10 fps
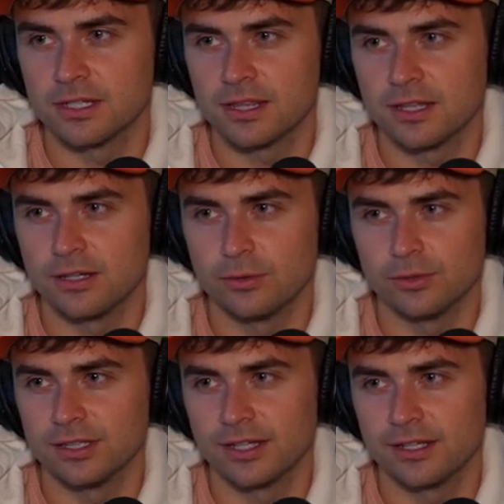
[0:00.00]
and I think
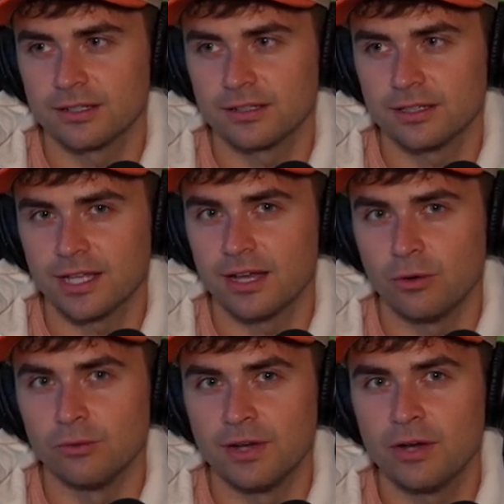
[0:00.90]
only like not
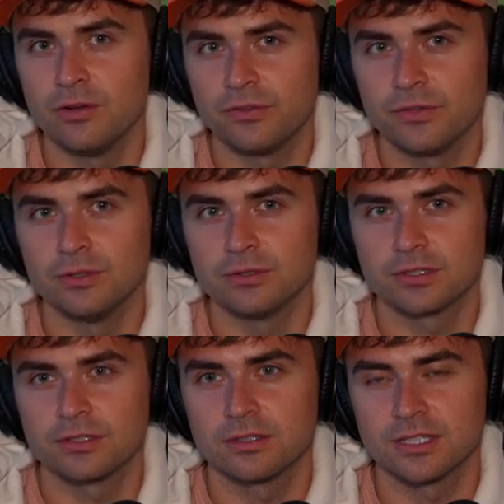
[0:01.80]
oh, very few
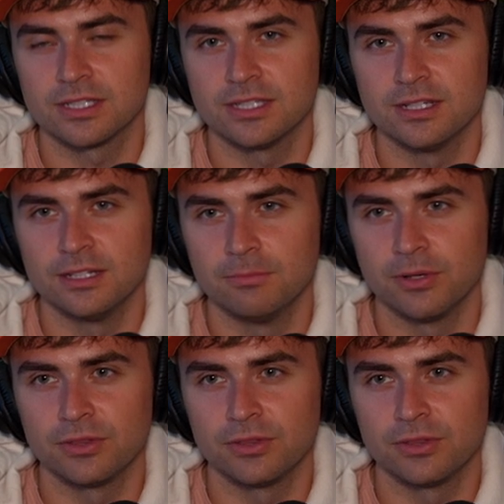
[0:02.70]
succeeded,